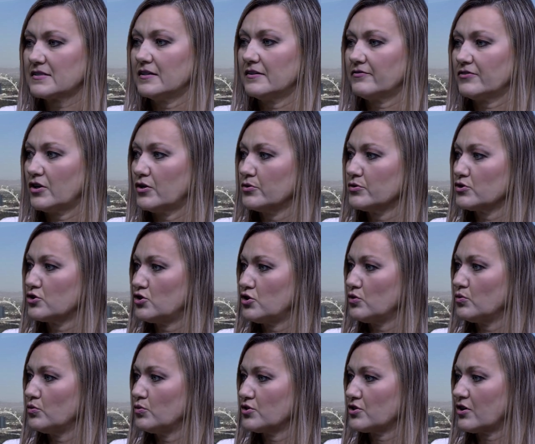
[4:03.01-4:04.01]
and if those
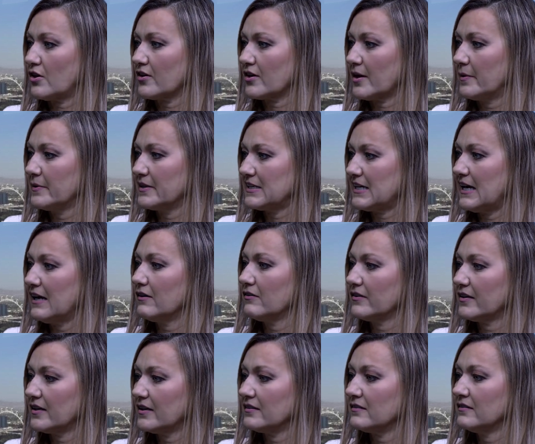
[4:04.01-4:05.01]
do start coming
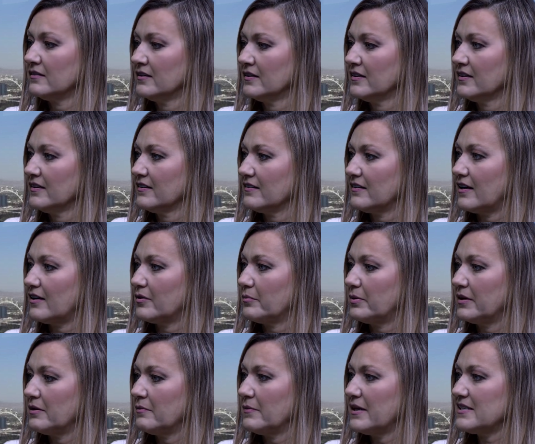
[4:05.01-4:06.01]
down, then that would
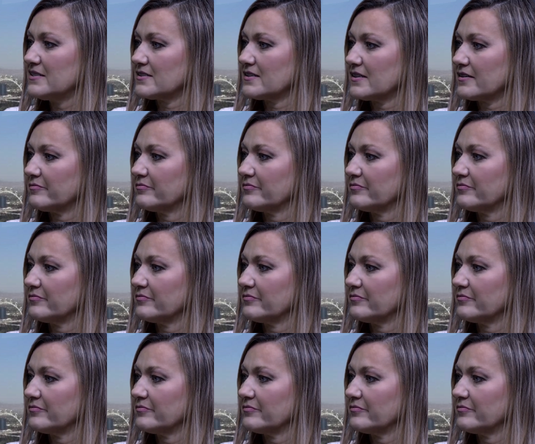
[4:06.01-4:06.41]
be amazing.